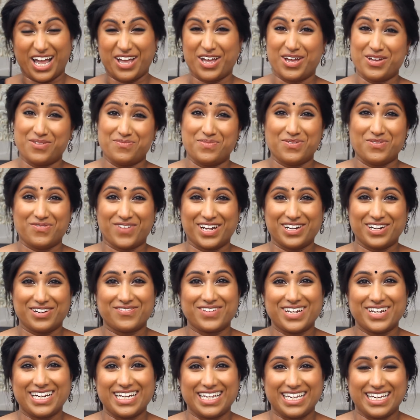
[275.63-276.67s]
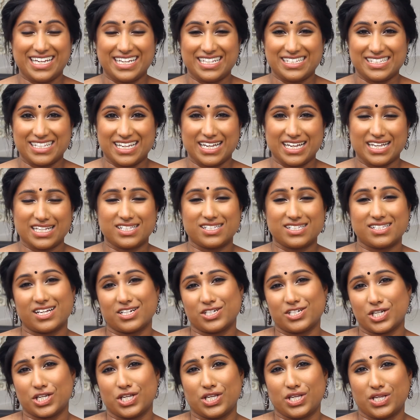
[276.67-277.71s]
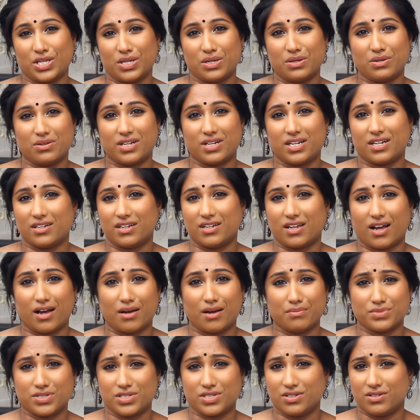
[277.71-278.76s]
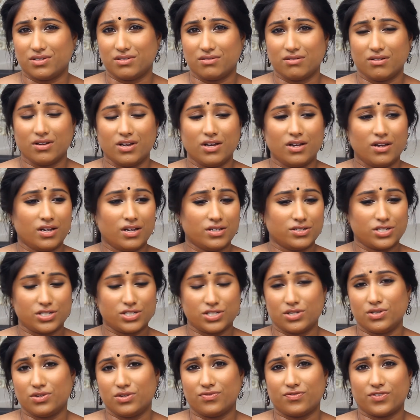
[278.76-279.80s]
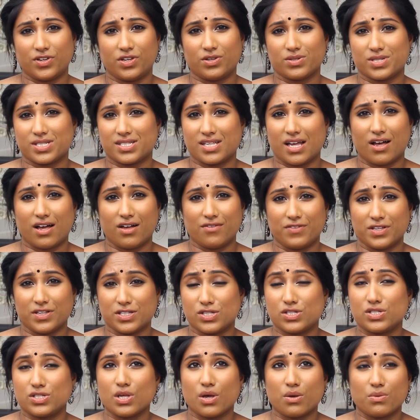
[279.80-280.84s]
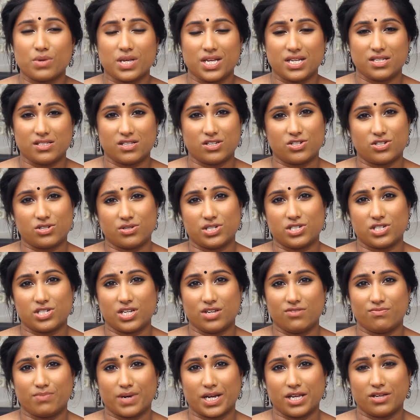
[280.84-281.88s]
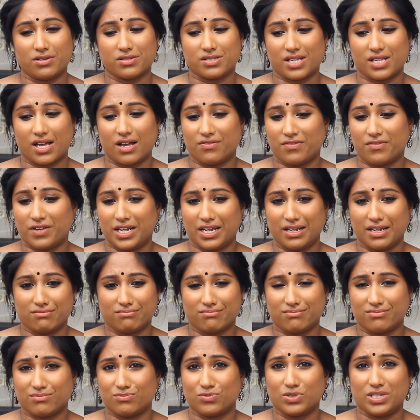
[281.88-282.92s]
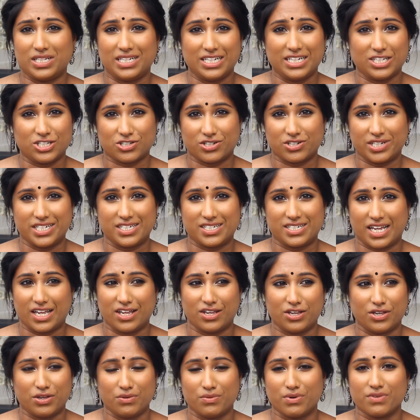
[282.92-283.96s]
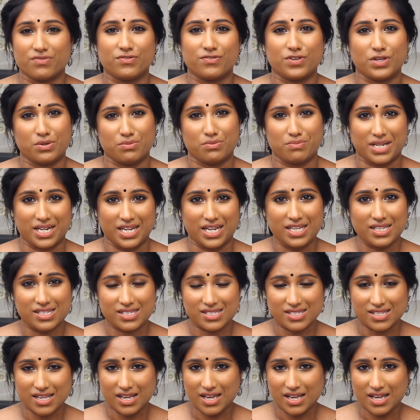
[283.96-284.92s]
I hope you found it really easy. It's such a cute little updo to do for yourself. It's so easy to achieve by yourself and it will literally take you a few minutes.